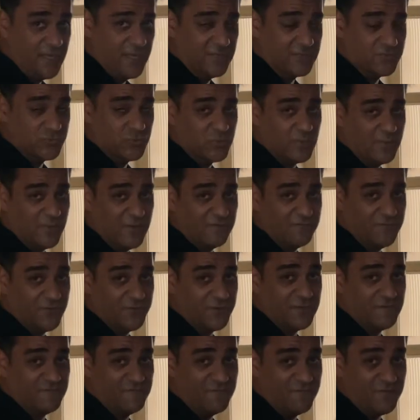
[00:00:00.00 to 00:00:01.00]
suitable for
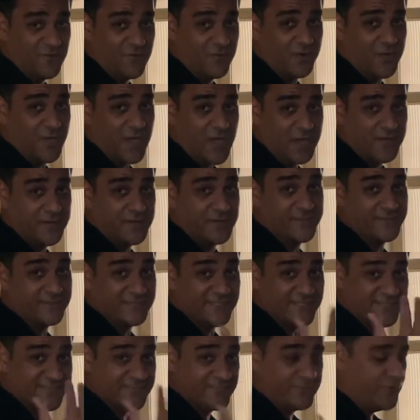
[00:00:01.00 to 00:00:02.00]
the
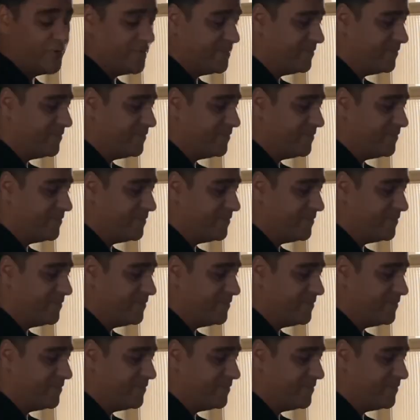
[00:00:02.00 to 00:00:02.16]
400 square